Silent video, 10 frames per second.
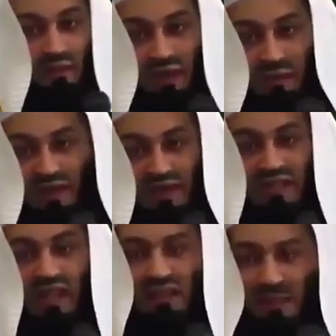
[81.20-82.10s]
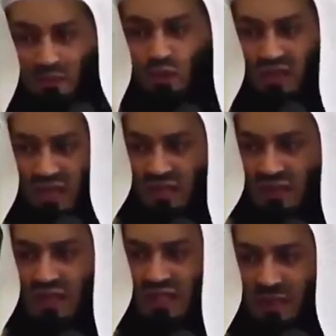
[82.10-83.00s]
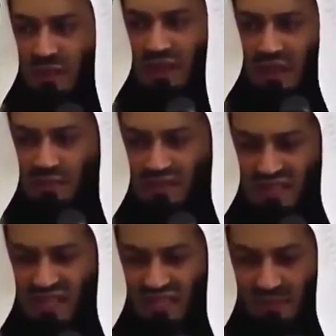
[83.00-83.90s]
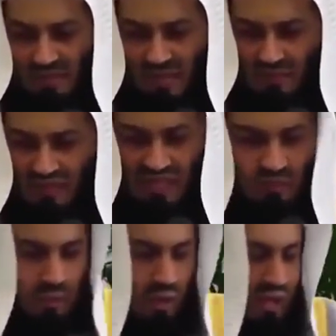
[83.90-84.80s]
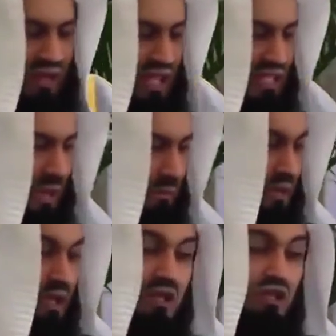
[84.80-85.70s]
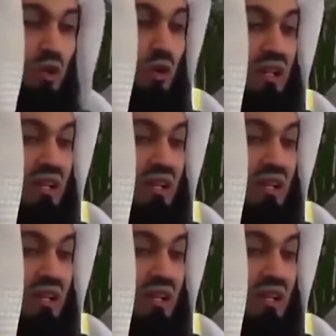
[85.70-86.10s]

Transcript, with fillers: What I mean is let them do certain things. They make their mistakes. Sometimes this is blown and that's happened. So